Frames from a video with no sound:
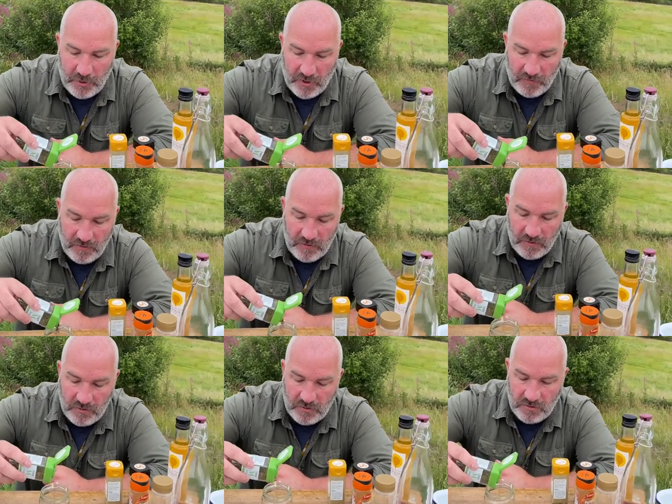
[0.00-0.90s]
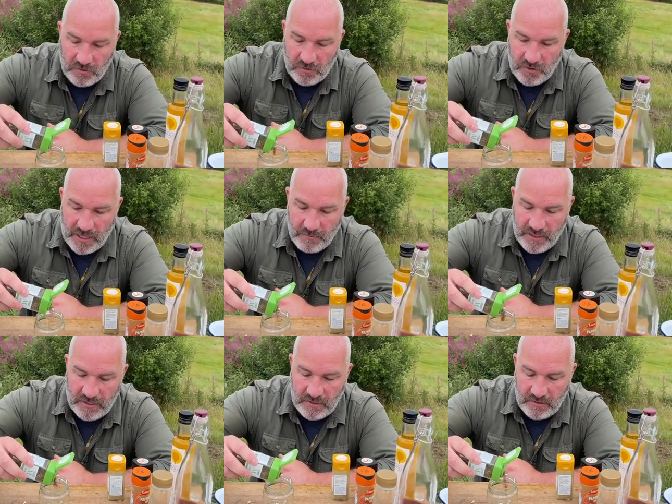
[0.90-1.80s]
of dried mint,